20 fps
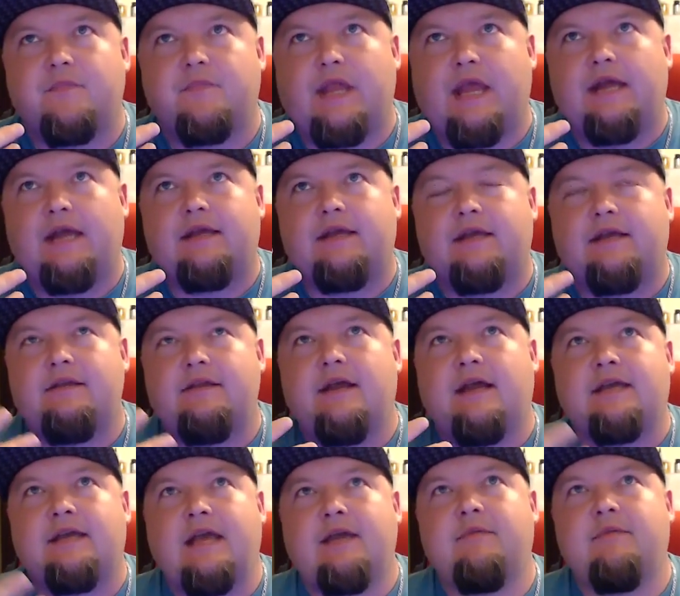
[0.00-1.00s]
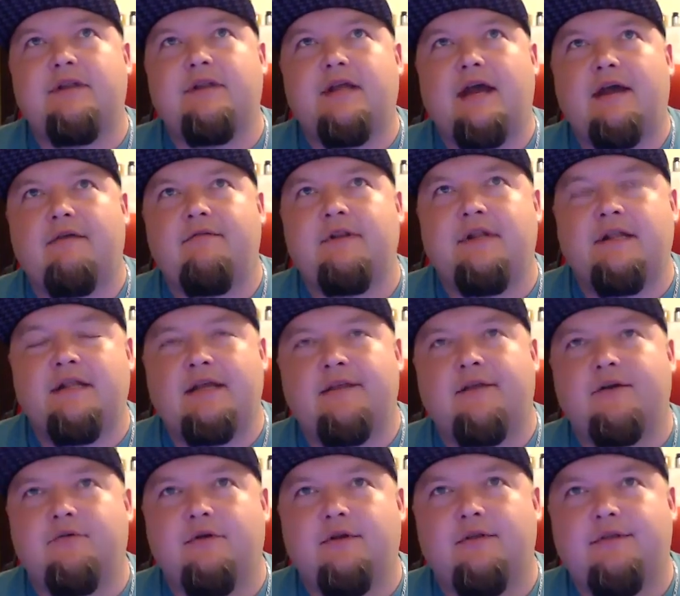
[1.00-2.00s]
I I came into having an
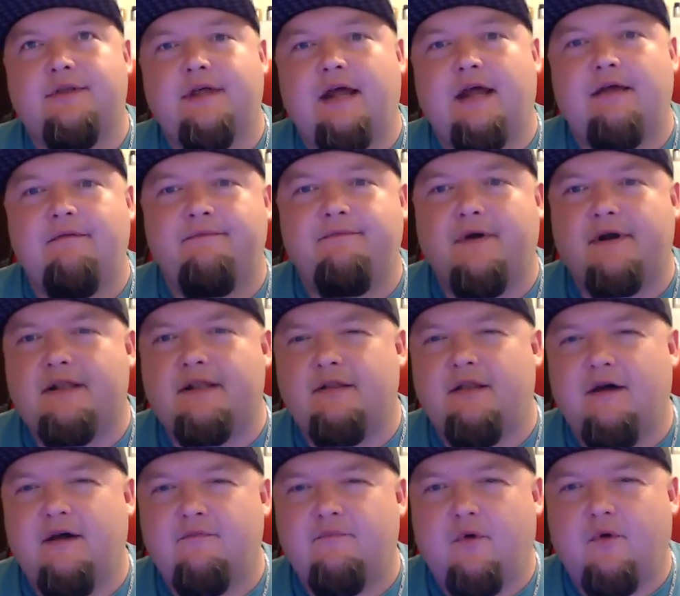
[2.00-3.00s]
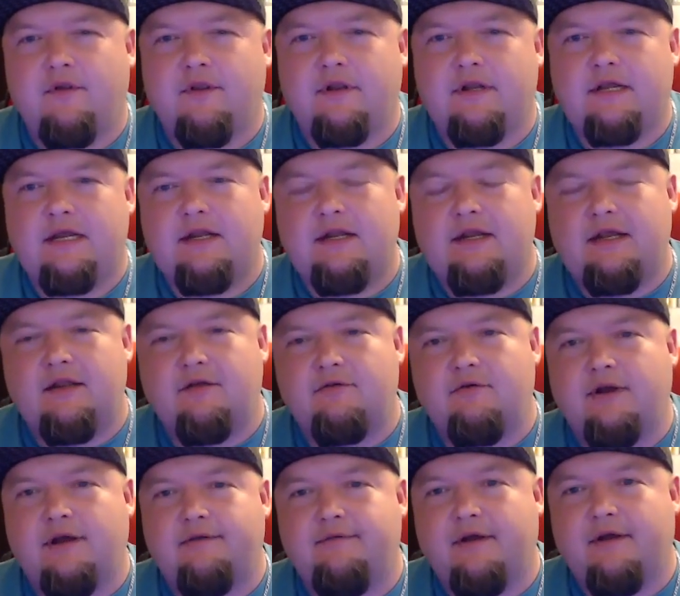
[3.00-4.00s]
e-liquid that I fucking love more than any
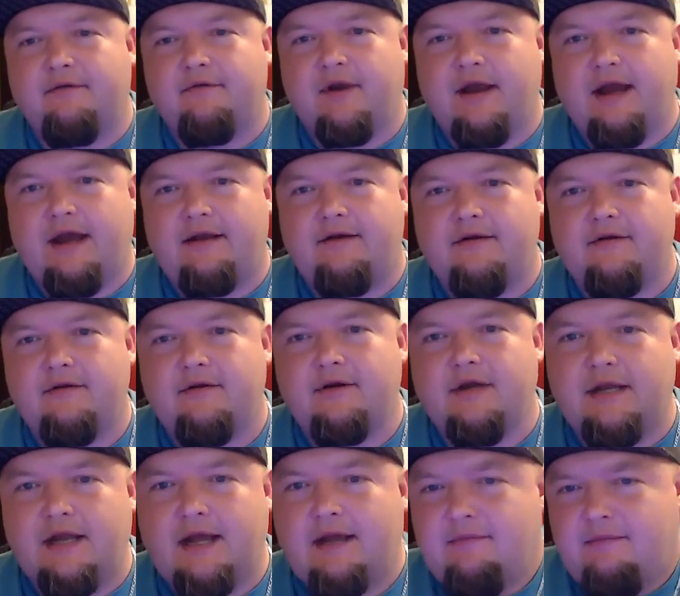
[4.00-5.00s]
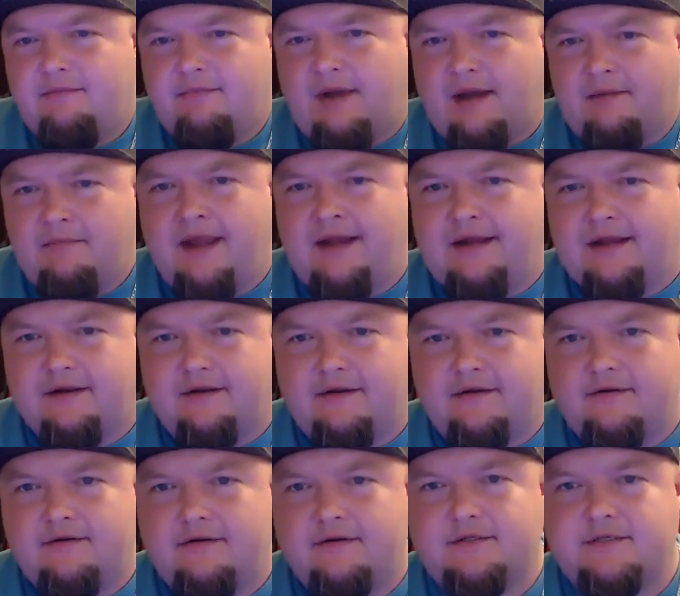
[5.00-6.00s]
e-liquid I've ever had and I I made it.
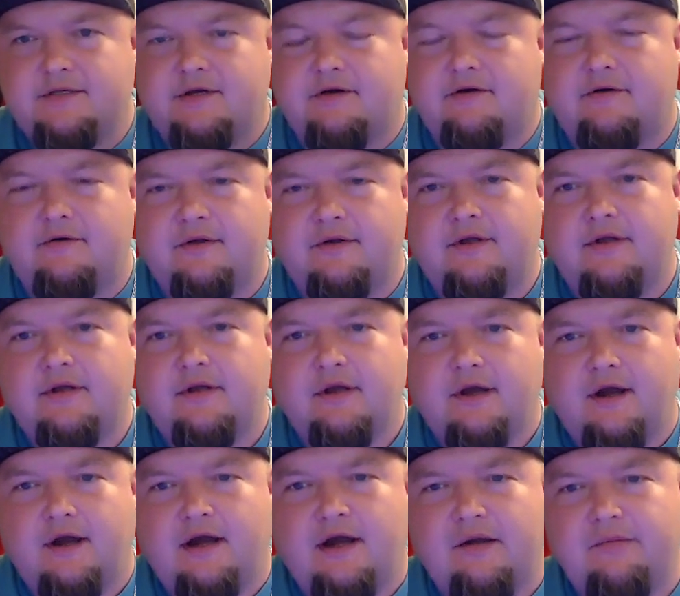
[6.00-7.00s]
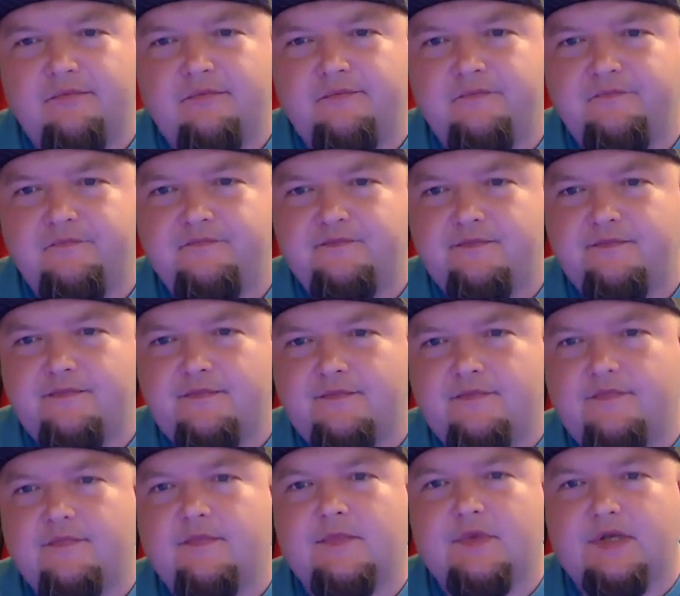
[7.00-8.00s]
So um,
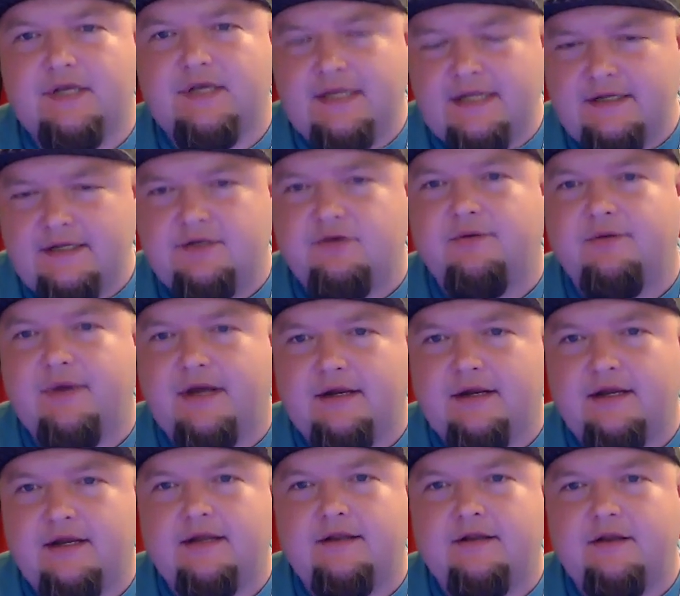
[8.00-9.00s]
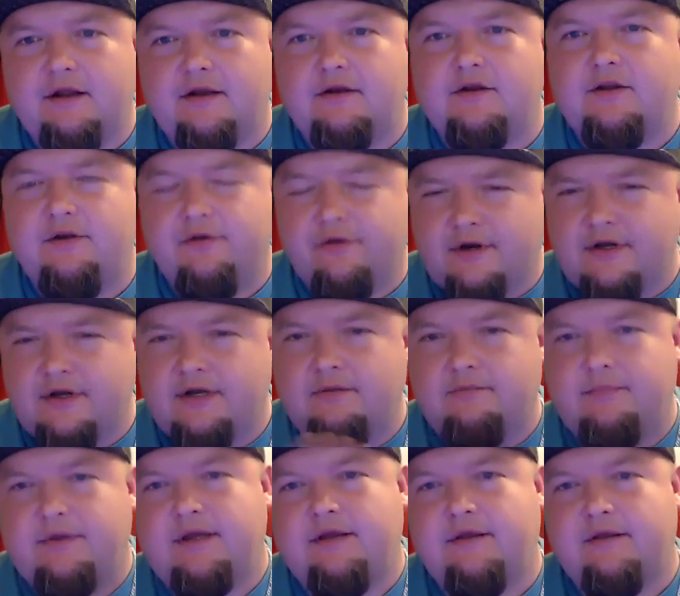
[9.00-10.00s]
get into it, man, and then you're gonna
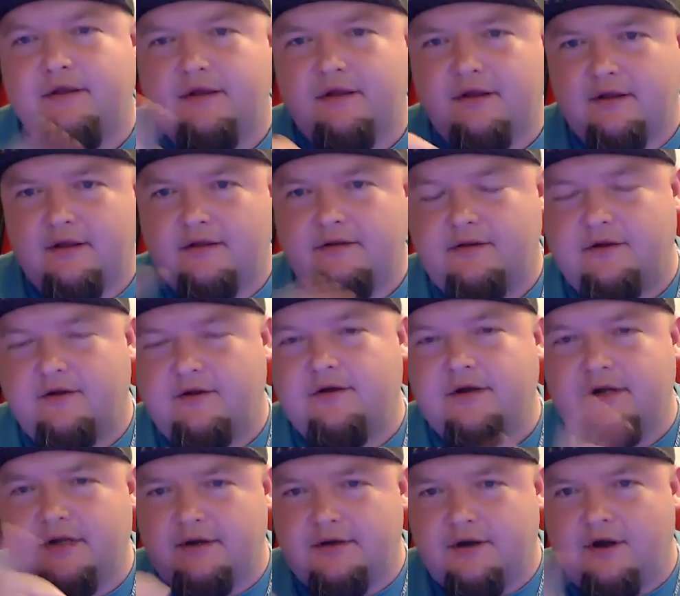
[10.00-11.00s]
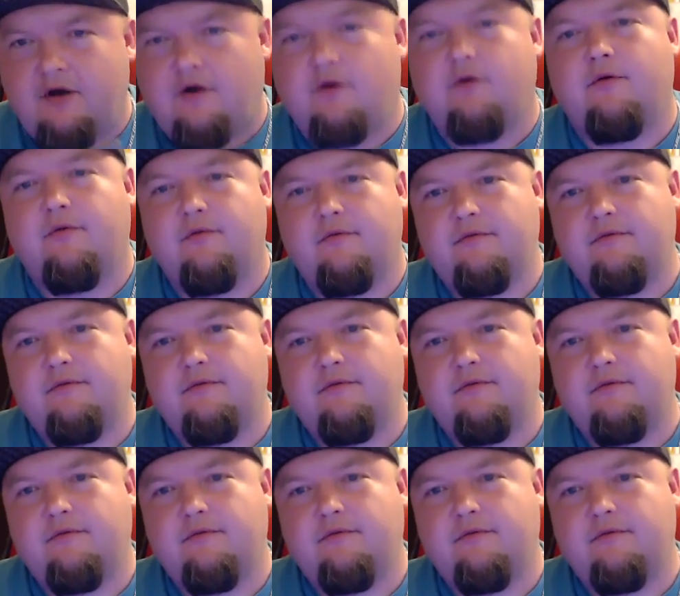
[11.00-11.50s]
be you're gonna know